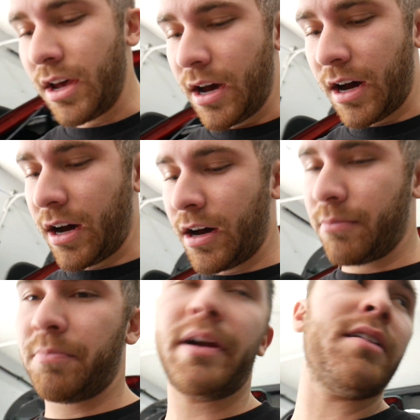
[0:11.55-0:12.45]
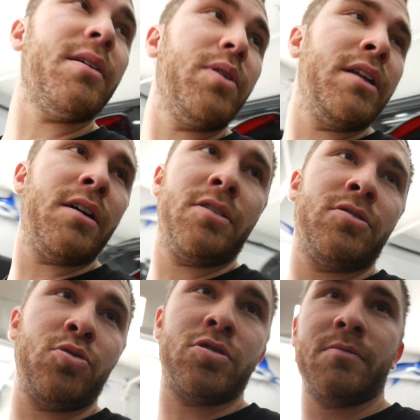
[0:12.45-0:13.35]
Apparently we need to
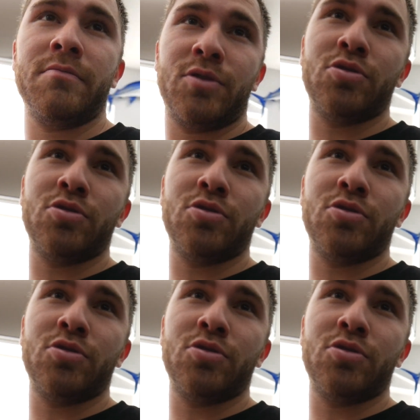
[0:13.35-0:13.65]
do some